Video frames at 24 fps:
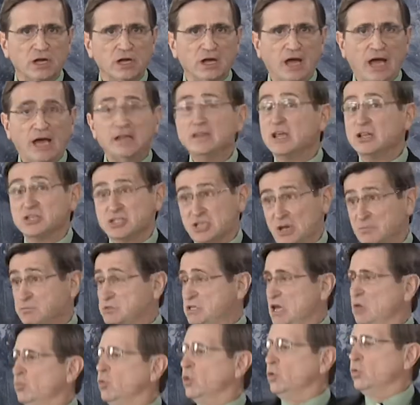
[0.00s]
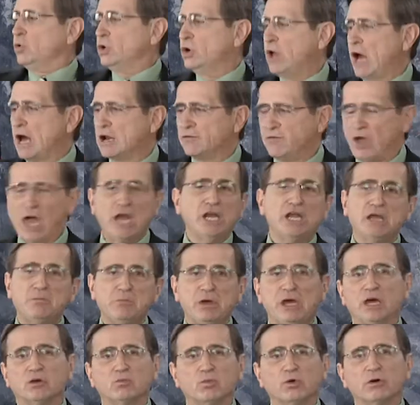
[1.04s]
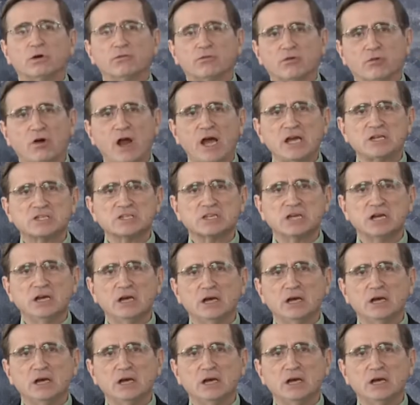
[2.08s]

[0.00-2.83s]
And then some said, well, we're not of any man, we're of Christ.